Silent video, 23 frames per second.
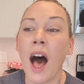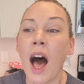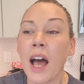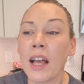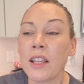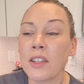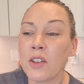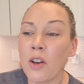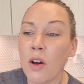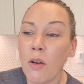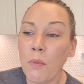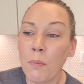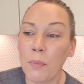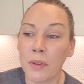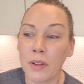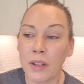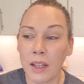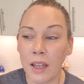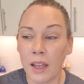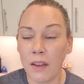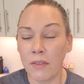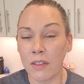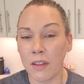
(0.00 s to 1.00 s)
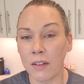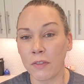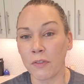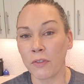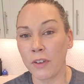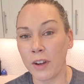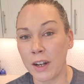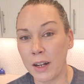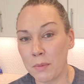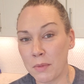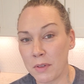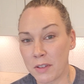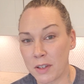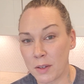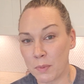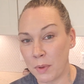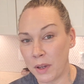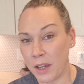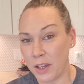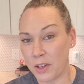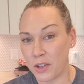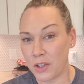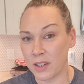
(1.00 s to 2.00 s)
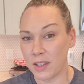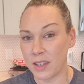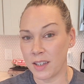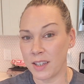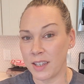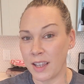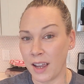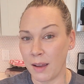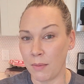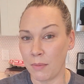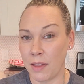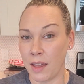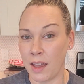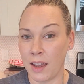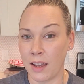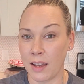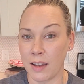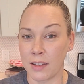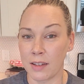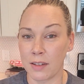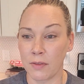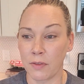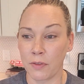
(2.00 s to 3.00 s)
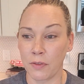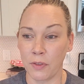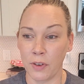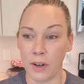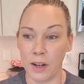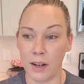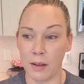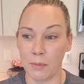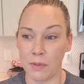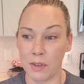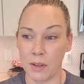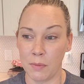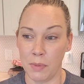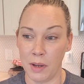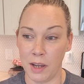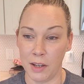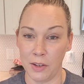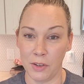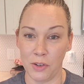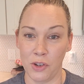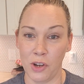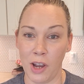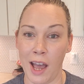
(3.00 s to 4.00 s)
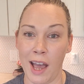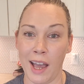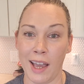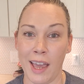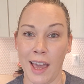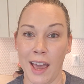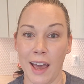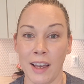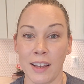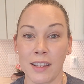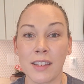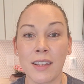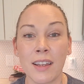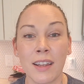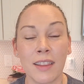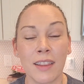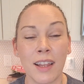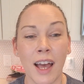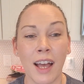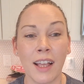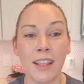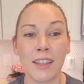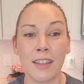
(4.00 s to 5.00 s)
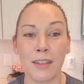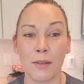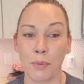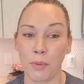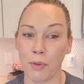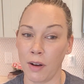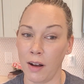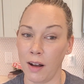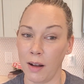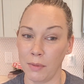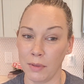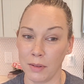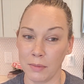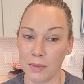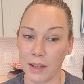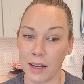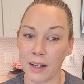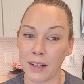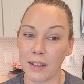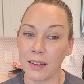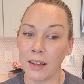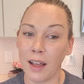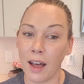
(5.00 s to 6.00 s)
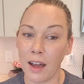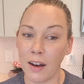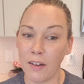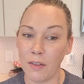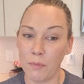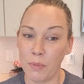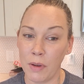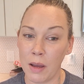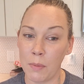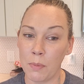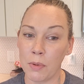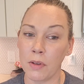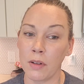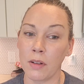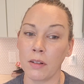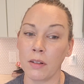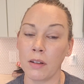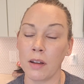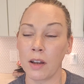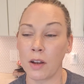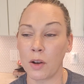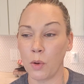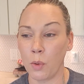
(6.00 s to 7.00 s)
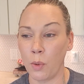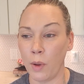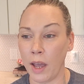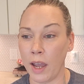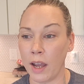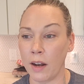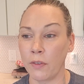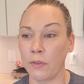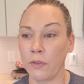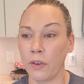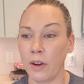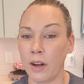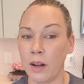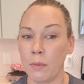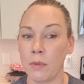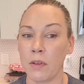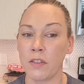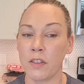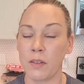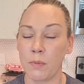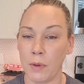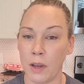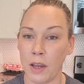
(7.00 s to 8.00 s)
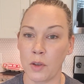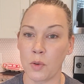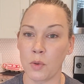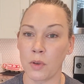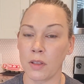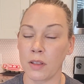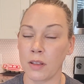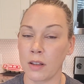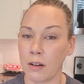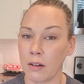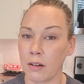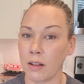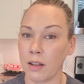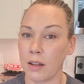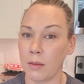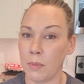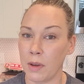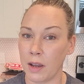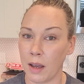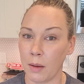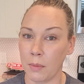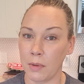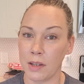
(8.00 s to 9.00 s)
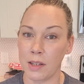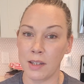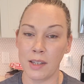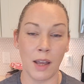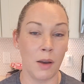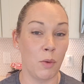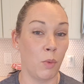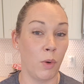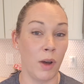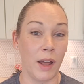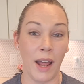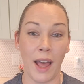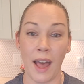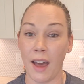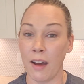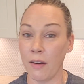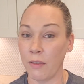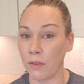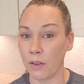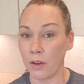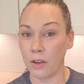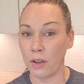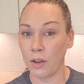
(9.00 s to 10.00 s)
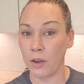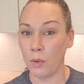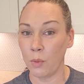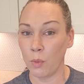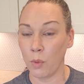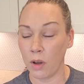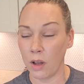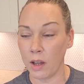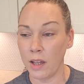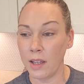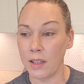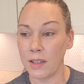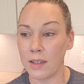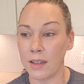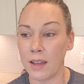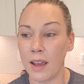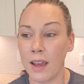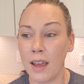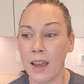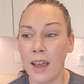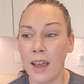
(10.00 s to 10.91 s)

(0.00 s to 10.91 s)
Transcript: I don't believe that freedom of speech is the same thing as freedom to be a jackass. And that's the problem. Like a lot of people equate freedom of speech with literally being able to say whatever you want